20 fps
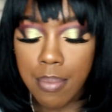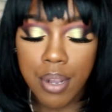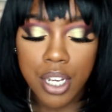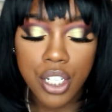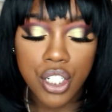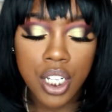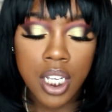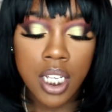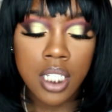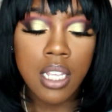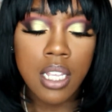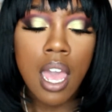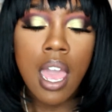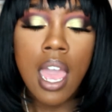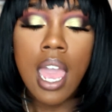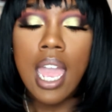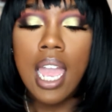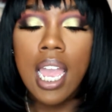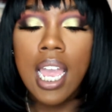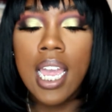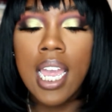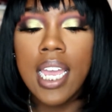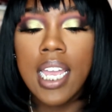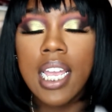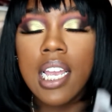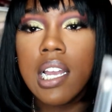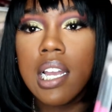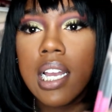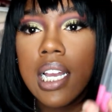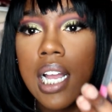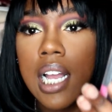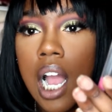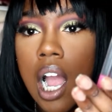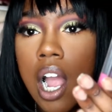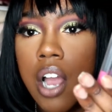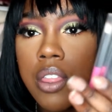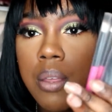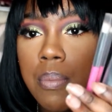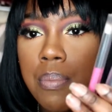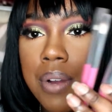brushes. And here
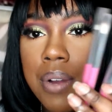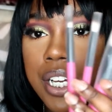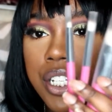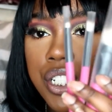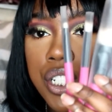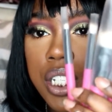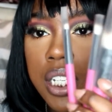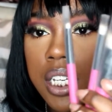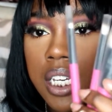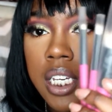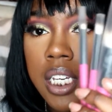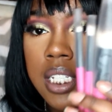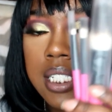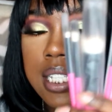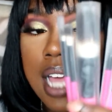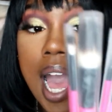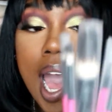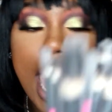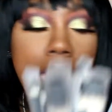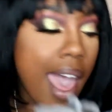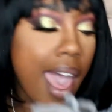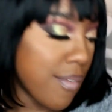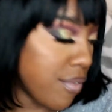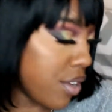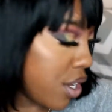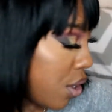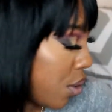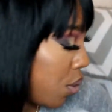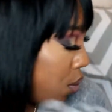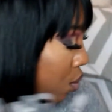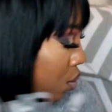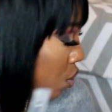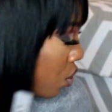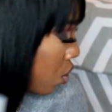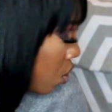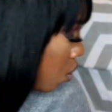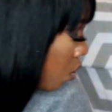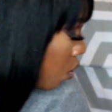are the brushes. I have used